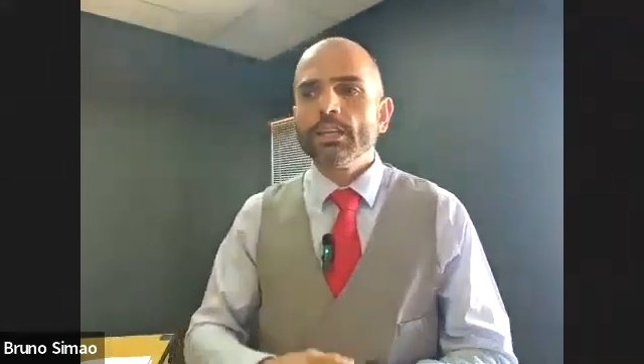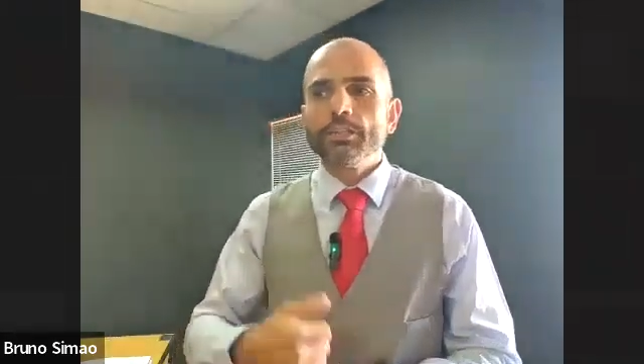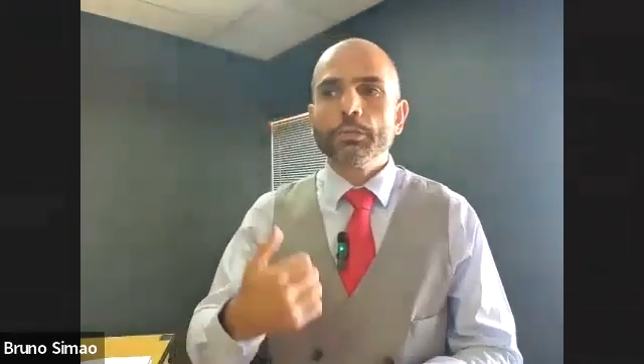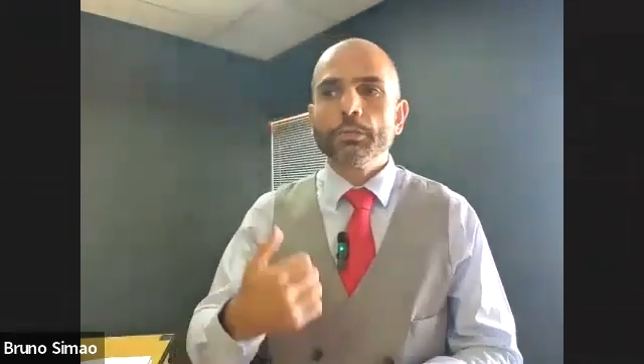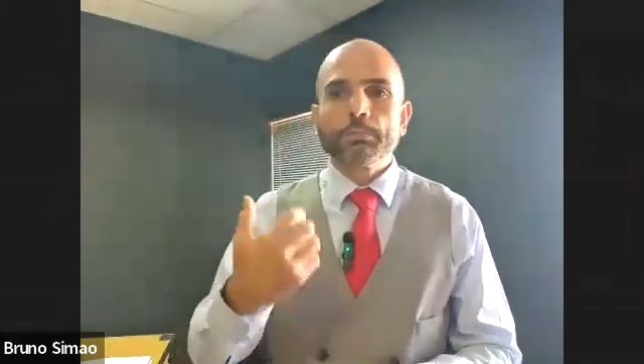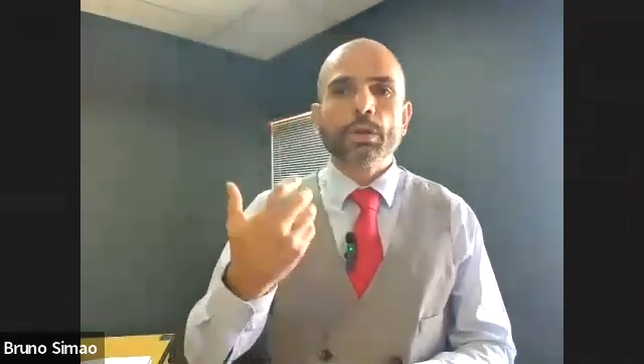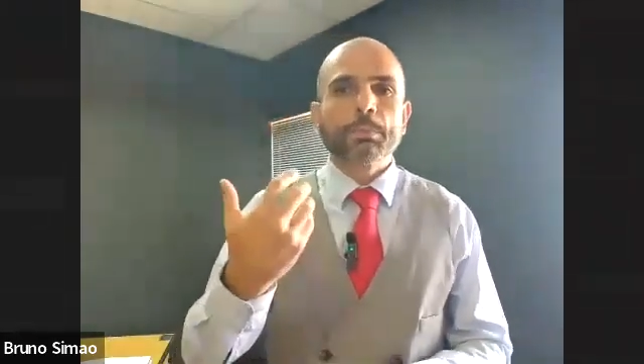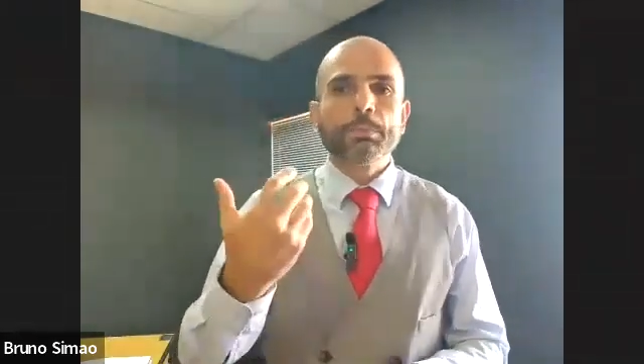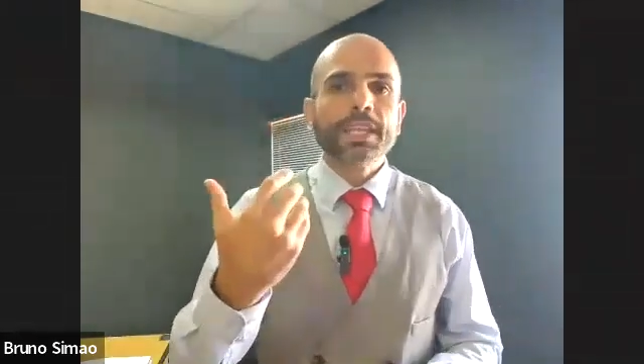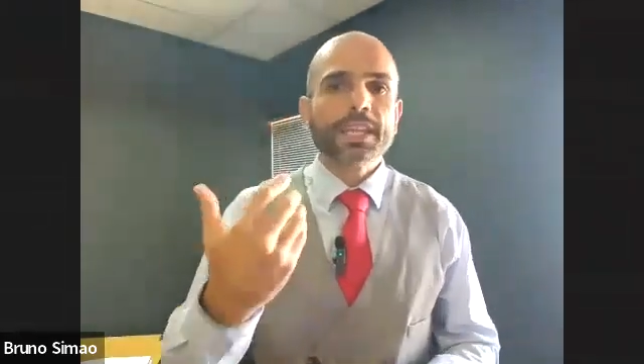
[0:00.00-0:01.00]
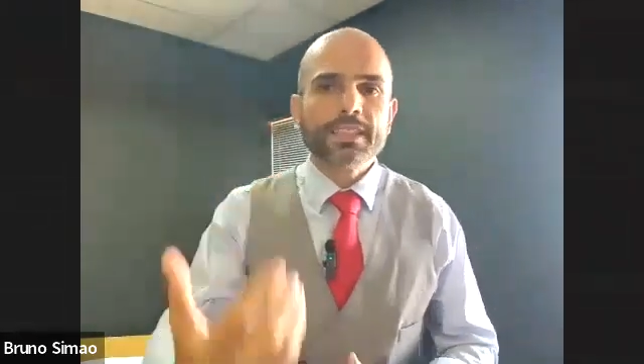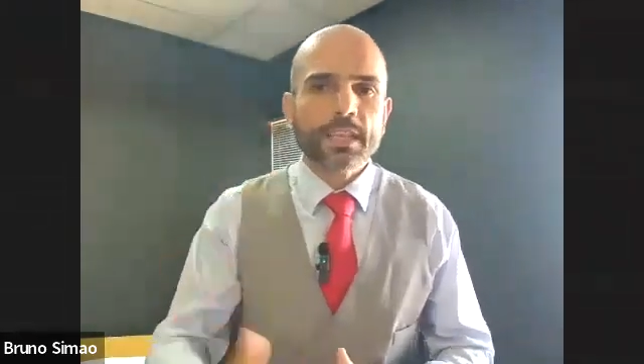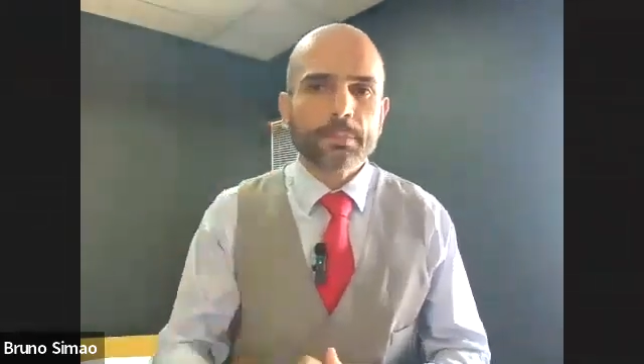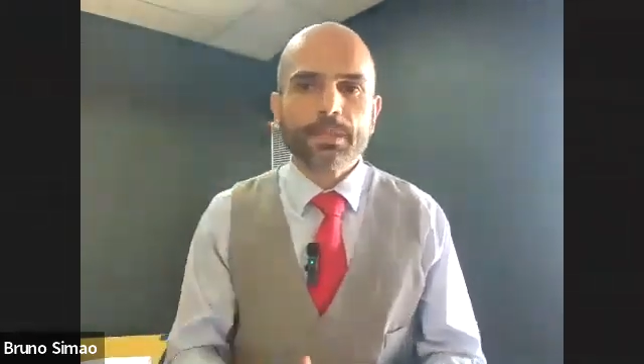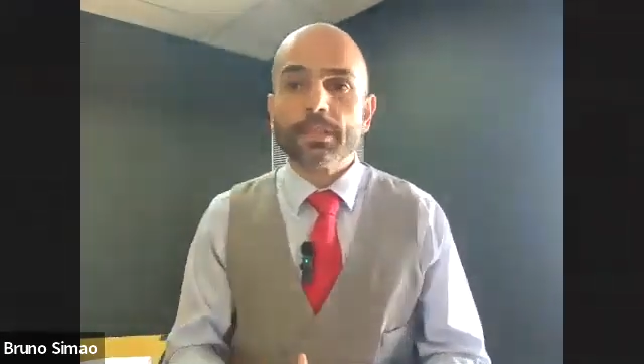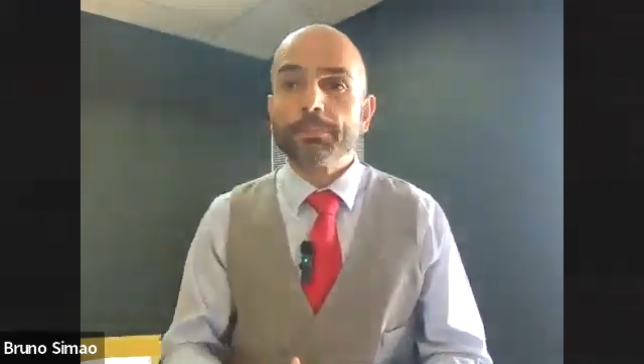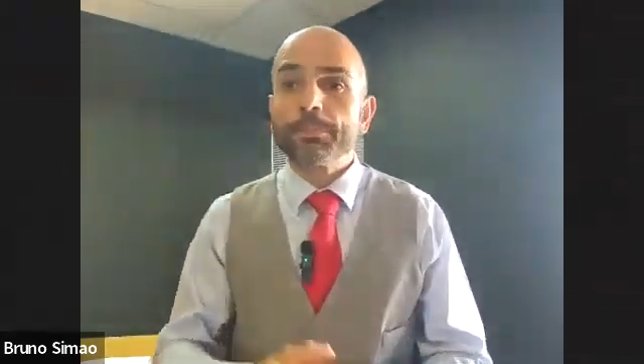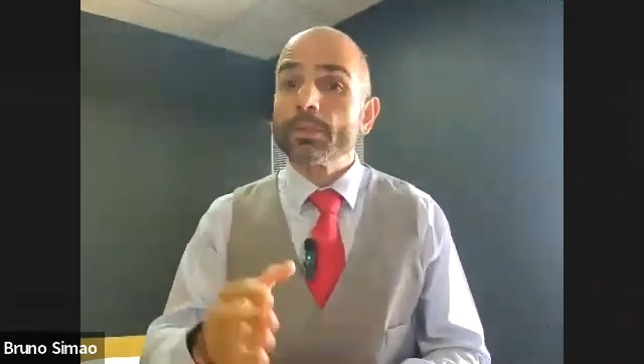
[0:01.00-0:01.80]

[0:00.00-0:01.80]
you properly accepted it,